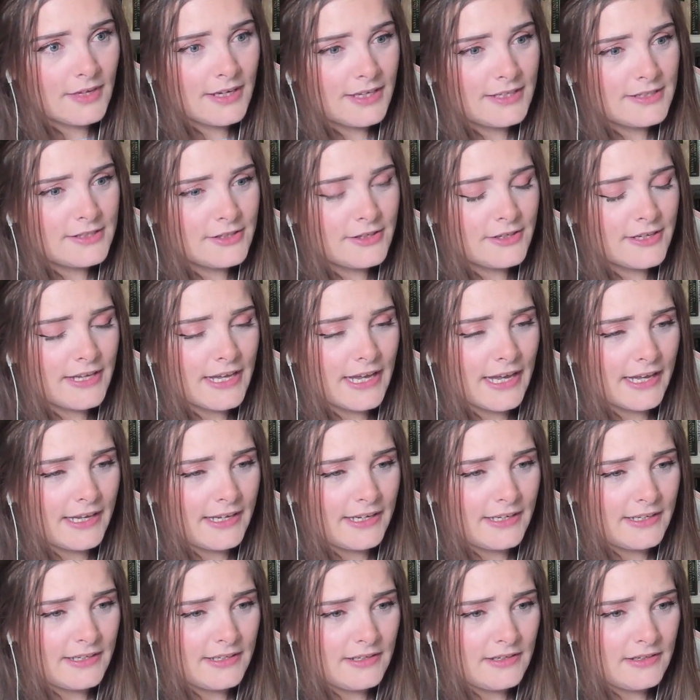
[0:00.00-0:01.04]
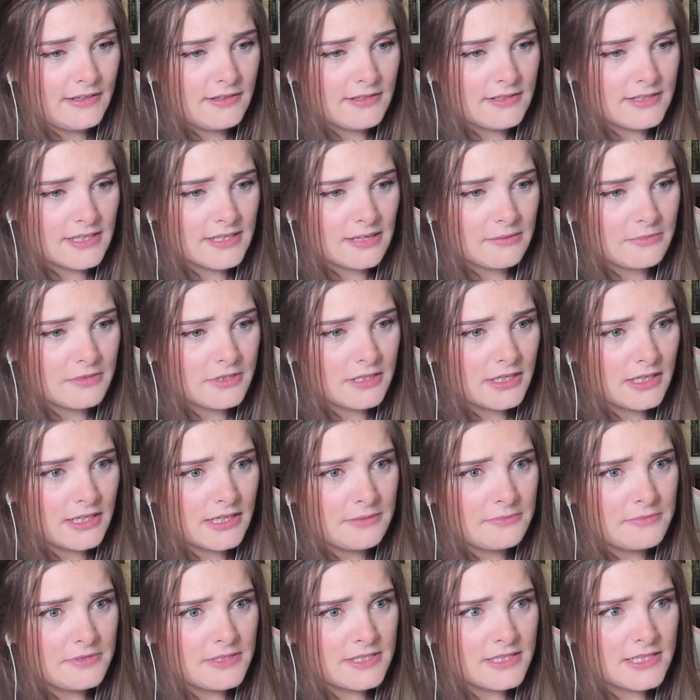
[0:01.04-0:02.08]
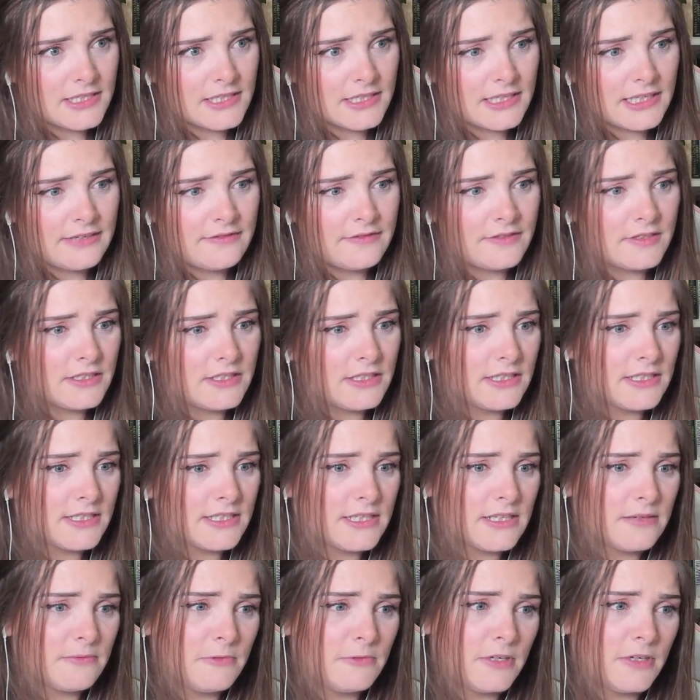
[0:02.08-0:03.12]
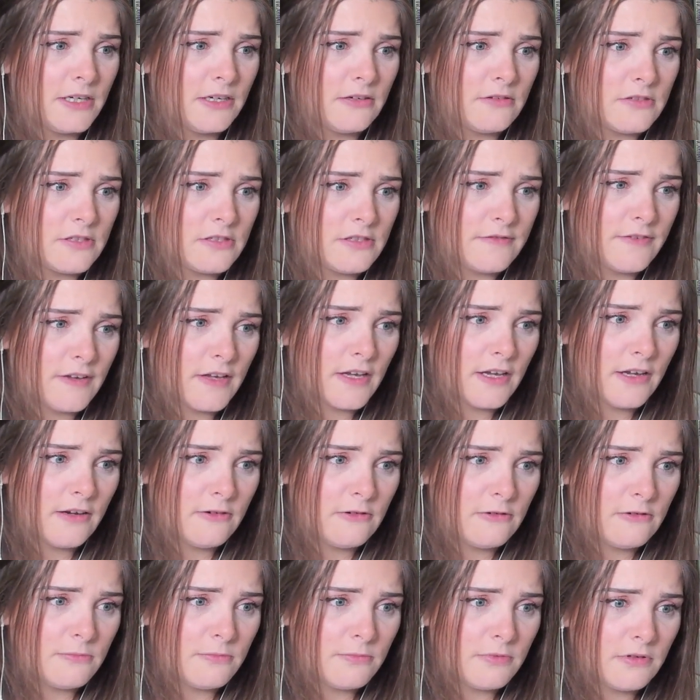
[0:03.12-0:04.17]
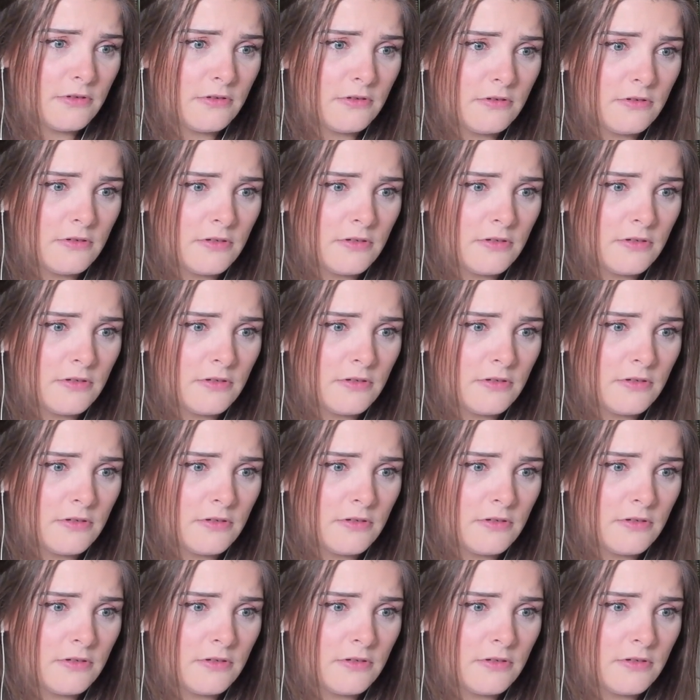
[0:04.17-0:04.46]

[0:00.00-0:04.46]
It's okay sometimes to leave it to someone else for help.